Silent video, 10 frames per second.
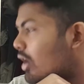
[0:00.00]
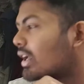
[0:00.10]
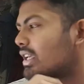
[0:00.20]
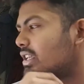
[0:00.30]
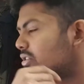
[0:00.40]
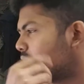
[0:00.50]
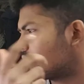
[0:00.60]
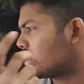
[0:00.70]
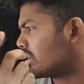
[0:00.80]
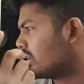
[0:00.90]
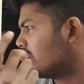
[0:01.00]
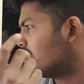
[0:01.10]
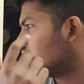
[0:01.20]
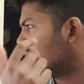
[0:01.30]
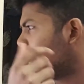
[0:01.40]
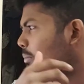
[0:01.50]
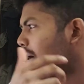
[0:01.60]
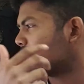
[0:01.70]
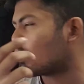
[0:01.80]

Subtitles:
Okay, he's using heal, but it's